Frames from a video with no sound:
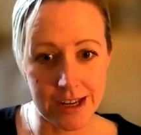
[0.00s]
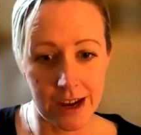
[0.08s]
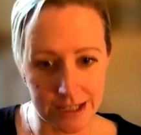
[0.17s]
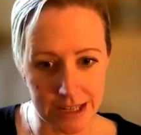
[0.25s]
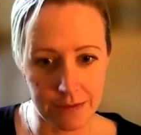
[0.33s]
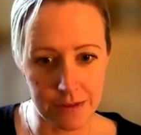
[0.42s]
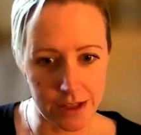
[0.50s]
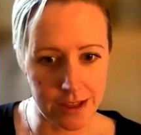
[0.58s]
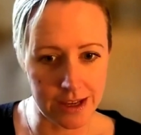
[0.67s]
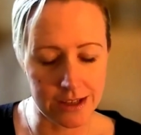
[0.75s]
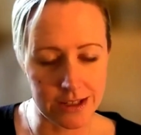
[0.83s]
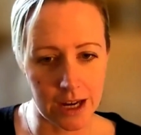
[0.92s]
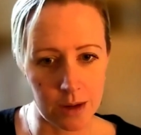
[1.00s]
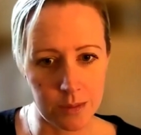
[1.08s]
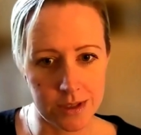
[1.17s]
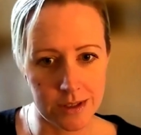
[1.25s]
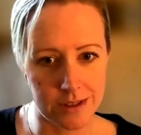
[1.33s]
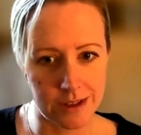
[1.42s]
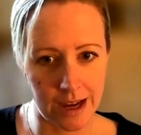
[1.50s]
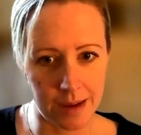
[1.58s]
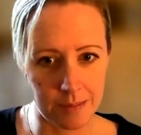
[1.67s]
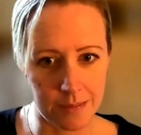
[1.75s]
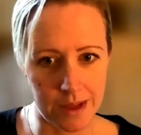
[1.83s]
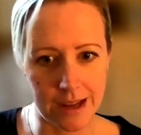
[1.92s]
and I definitely think it's helped.
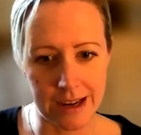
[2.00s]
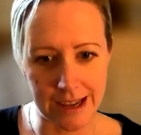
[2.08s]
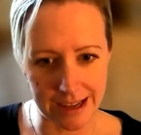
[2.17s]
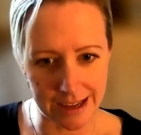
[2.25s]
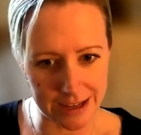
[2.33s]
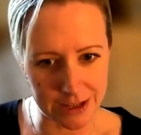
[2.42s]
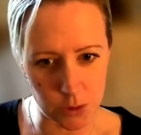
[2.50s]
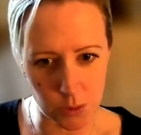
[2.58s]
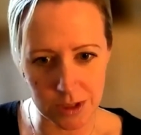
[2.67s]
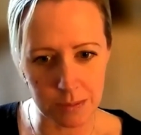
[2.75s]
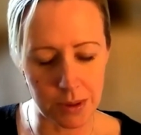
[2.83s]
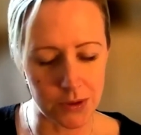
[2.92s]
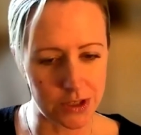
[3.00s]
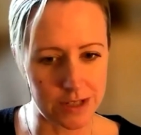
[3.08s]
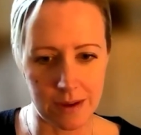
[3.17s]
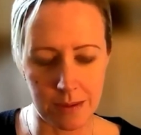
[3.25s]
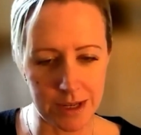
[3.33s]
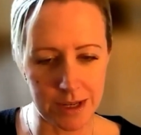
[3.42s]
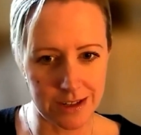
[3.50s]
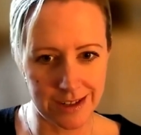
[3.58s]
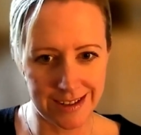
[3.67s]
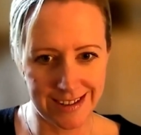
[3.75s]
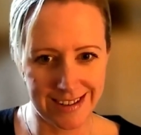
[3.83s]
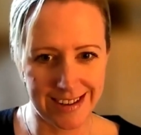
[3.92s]
And it's always a positive image.
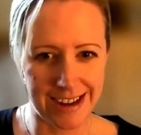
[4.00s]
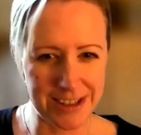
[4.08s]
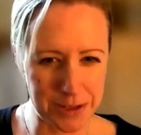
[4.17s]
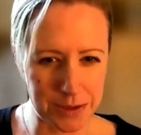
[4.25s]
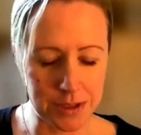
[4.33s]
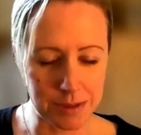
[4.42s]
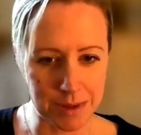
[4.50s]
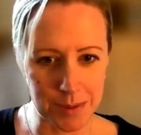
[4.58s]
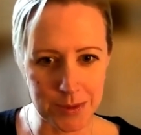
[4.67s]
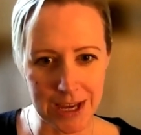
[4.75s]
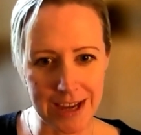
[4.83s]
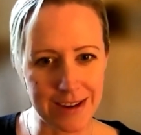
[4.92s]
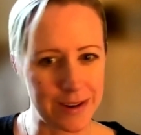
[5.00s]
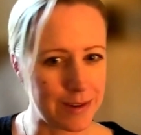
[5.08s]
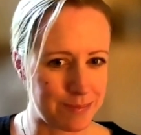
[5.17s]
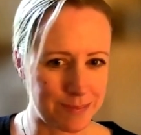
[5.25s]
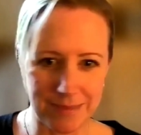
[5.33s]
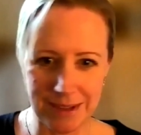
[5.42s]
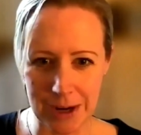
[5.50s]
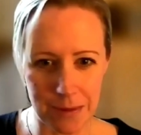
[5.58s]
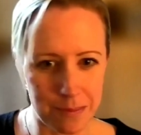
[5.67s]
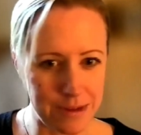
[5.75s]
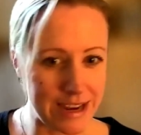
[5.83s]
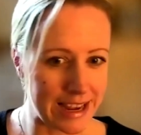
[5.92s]
I do sometimes get, you
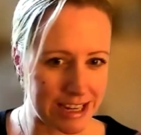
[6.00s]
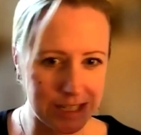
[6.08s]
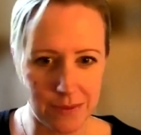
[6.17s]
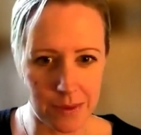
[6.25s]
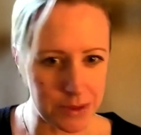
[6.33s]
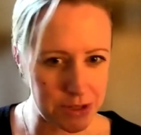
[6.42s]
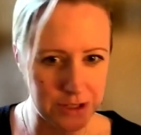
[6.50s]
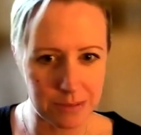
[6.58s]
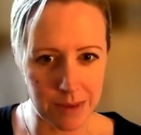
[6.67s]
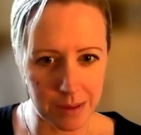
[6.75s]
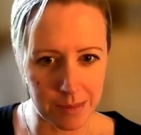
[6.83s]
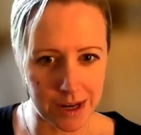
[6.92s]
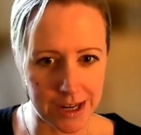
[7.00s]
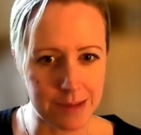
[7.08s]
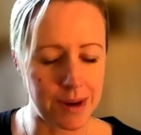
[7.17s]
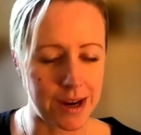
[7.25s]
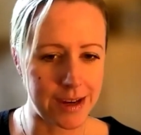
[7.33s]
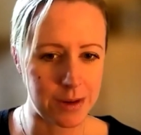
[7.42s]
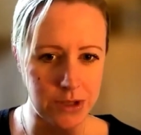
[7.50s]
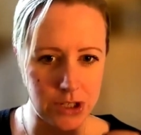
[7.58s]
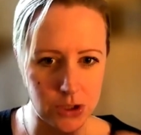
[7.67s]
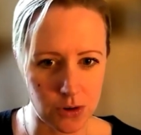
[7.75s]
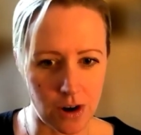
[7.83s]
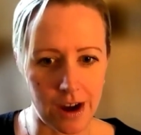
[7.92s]
know, negative images in my mind, but I always
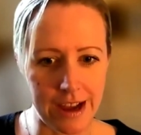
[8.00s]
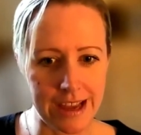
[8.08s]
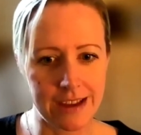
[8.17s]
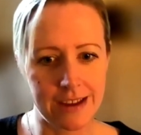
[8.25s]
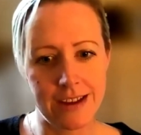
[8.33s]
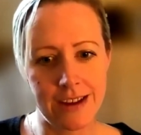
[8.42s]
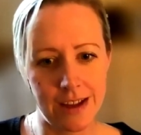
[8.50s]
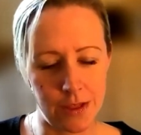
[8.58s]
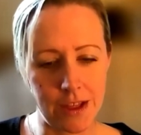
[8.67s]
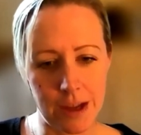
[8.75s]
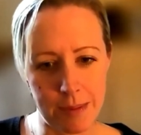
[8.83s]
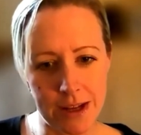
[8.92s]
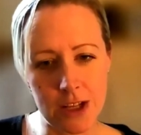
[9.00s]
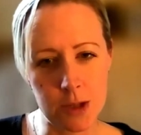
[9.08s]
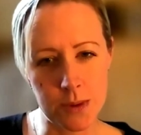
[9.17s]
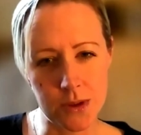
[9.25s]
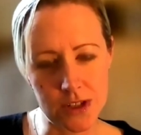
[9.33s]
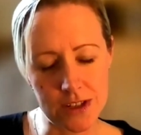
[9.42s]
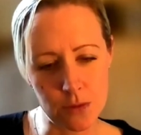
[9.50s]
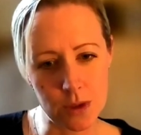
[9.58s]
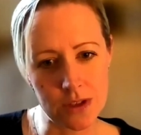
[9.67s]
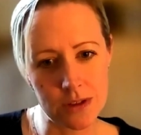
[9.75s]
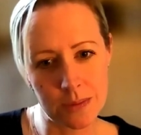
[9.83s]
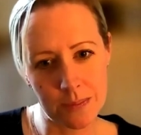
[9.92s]
try and think about those positive
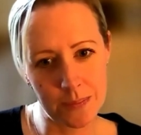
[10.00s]
ones.